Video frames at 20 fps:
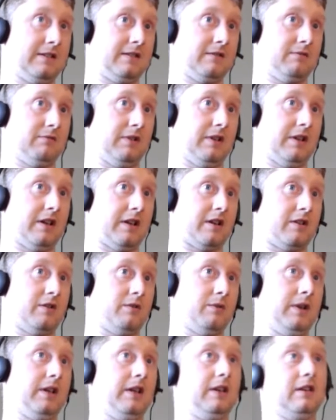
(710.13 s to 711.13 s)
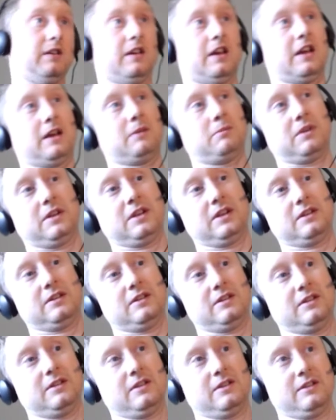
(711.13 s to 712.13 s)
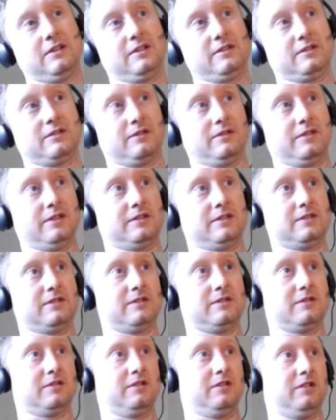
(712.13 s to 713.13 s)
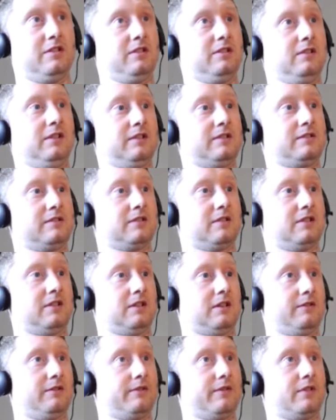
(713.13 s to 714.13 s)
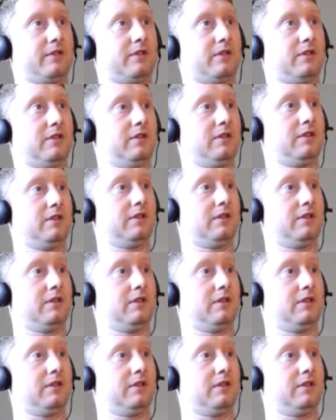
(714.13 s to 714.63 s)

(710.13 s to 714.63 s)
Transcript: So we got a queen happening. So this is good. Let's cover